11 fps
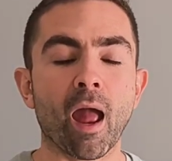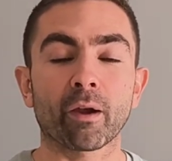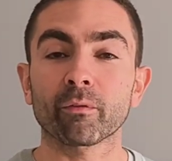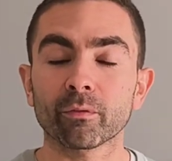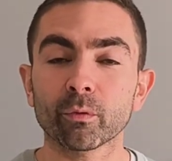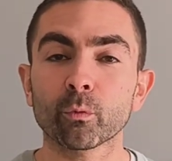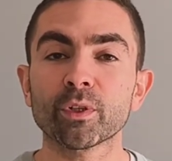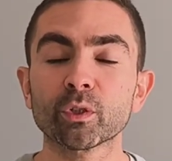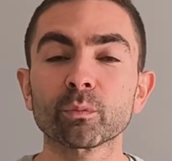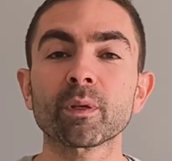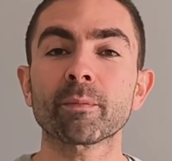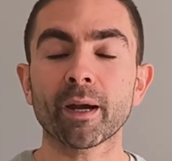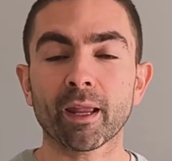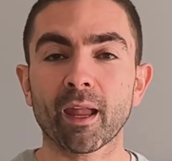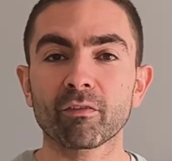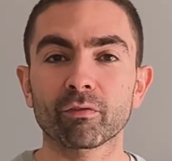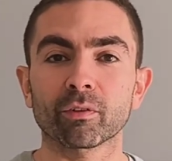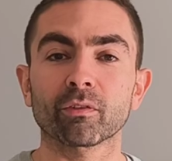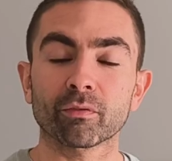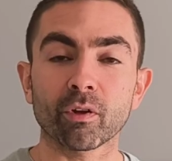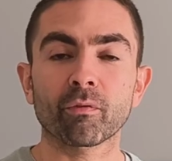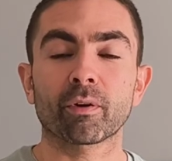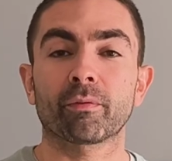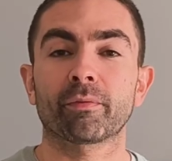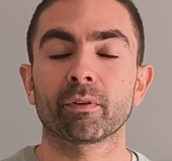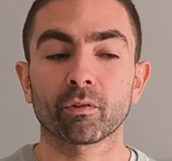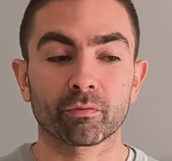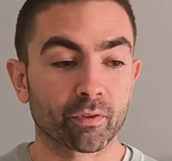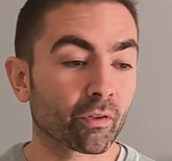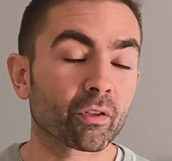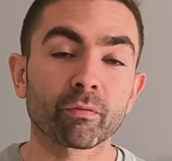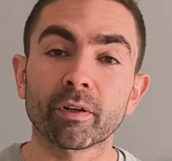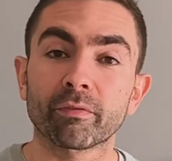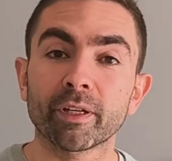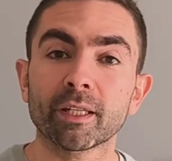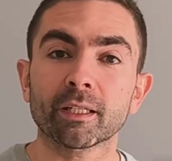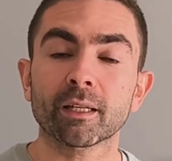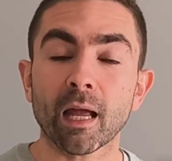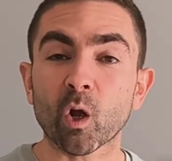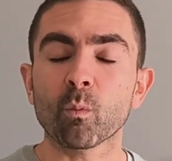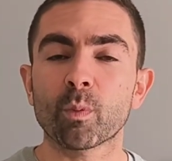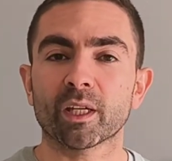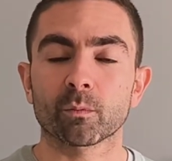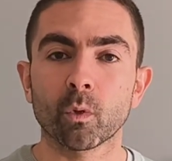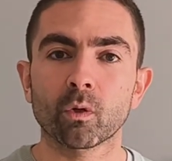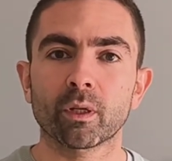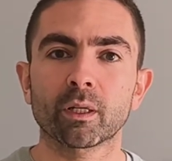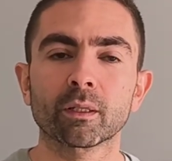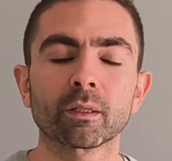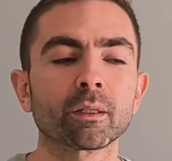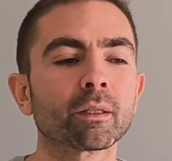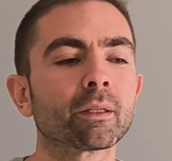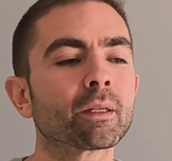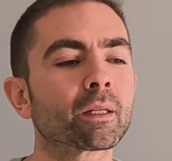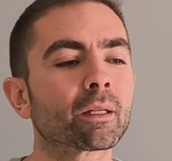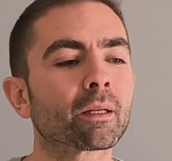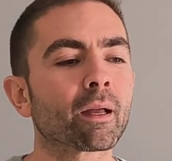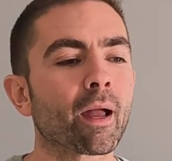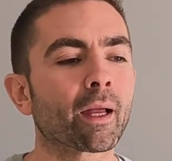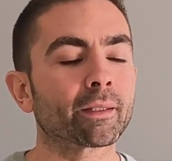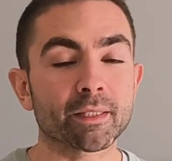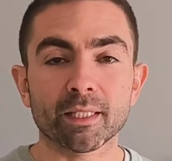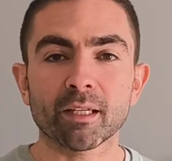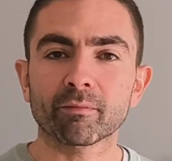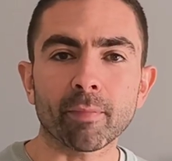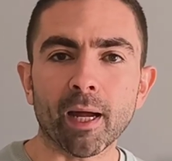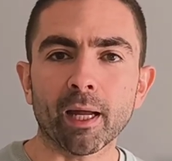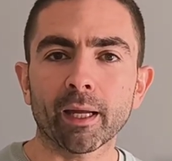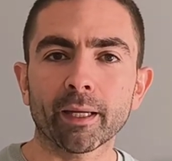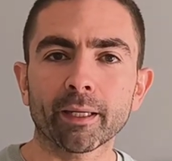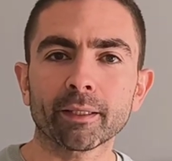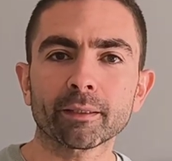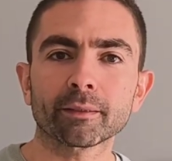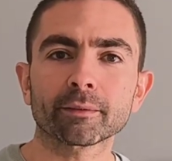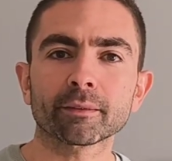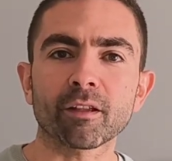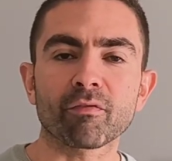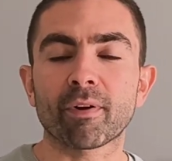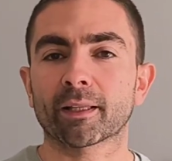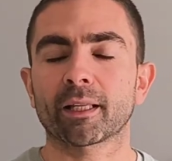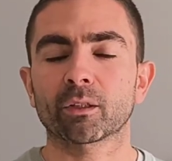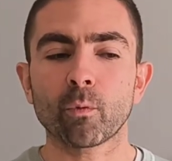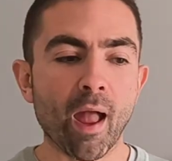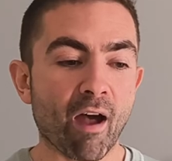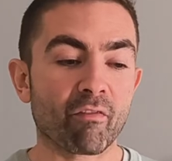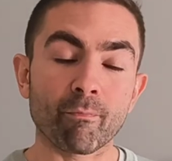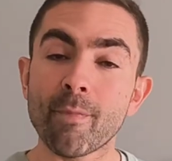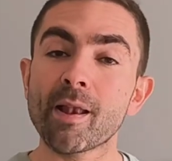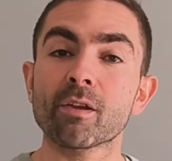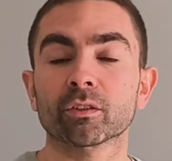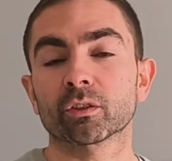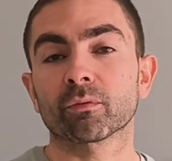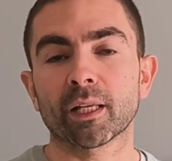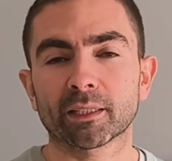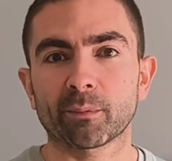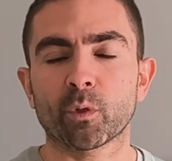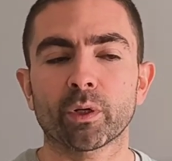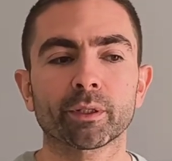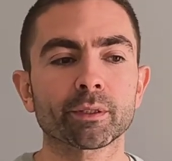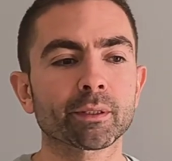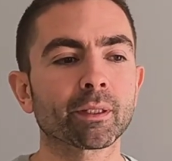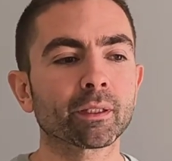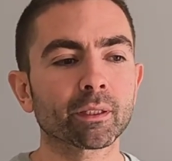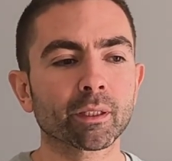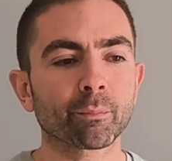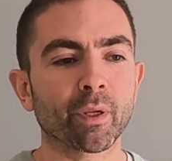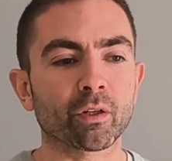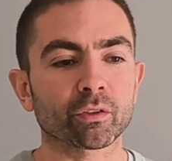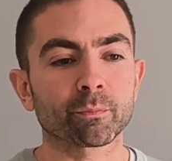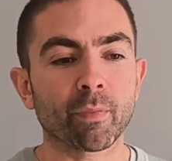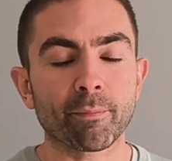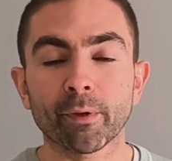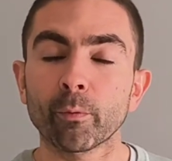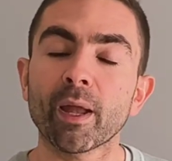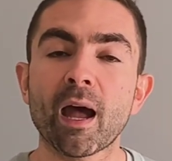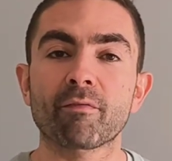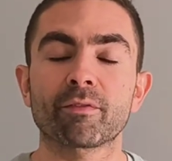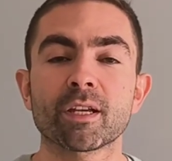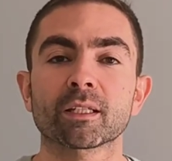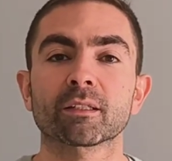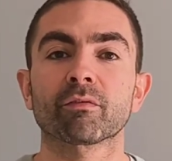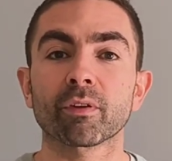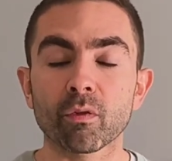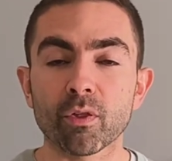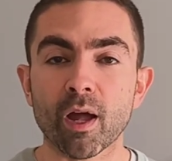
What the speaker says: And we should be very careful of not overfitting a complex model deceived by the fact that we have millions of data points, because maybe we have just a